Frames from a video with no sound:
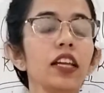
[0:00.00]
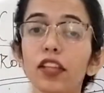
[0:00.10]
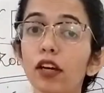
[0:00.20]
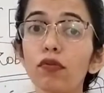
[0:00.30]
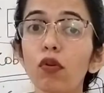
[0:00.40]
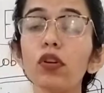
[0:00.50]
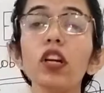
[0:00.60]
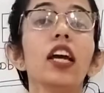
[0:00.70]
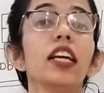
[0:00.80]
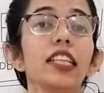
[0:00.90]
Therefore,
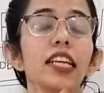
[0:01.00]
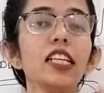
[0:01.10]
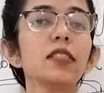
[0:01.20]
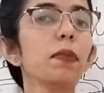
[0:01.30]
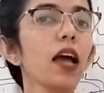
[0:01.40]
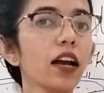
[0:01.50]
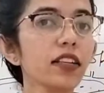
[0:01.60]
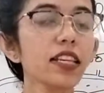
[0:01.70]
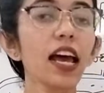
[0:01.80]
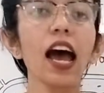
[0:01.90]
these
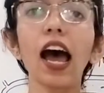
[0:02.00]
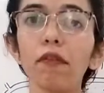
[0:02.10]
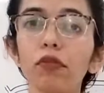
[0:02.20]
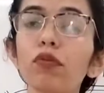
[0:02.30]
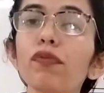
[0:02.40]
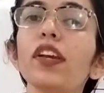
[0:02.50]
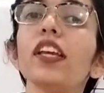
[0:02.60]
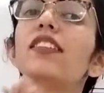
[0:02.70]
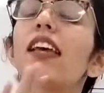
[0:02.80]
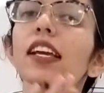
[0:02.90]
plants have to
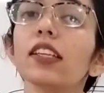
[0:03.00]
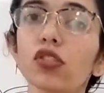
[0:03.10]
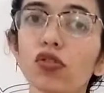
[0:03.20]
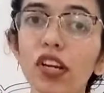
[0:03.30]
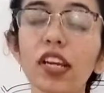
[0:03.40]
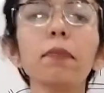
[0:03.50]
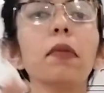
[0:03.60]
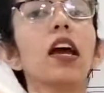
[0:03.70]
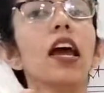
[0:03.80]
face extreme